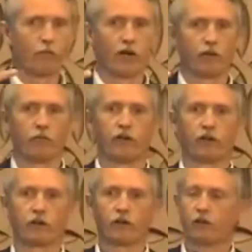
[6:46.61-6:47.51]
mind
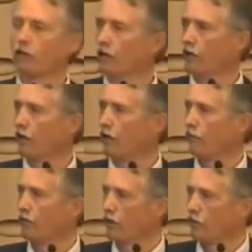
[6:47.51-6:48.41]
bender,
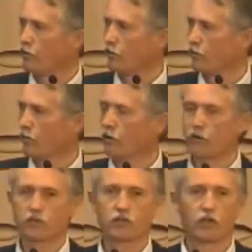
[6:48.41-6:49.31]
to
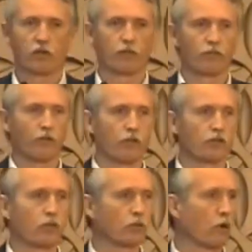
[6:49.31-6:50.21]
produce
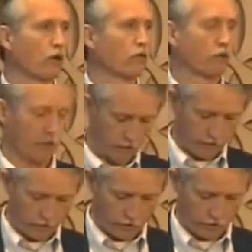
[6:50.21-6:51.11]
chilled water for air
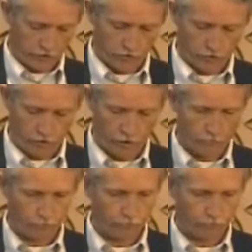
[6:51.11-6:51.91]
conditioning as well.